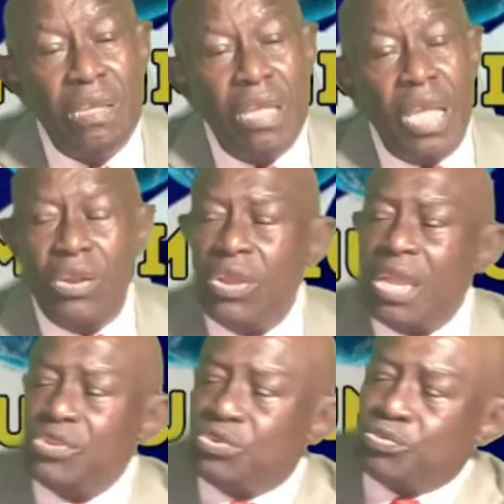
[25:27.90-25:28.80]
And look
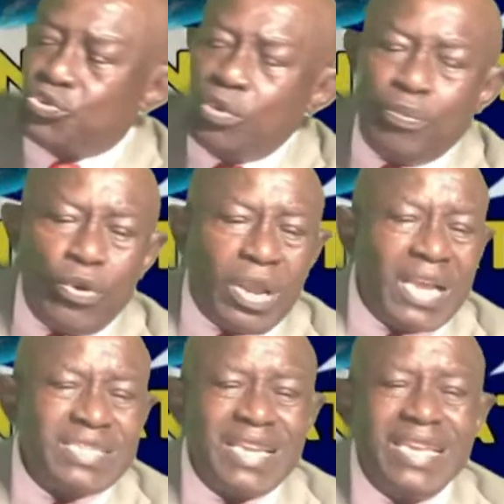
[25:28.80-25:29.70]
at Joe Booker
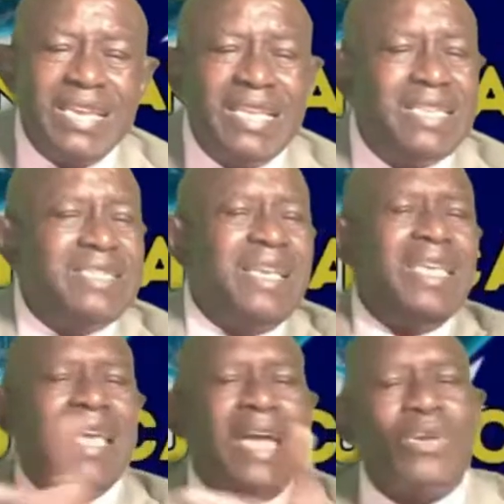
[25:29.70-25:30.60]
say he said
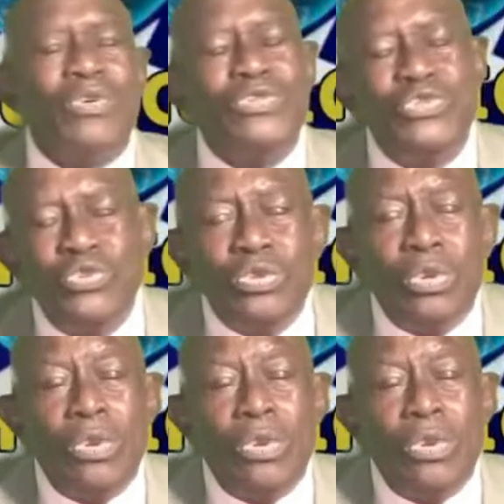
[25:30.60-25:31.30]
you gotta go choose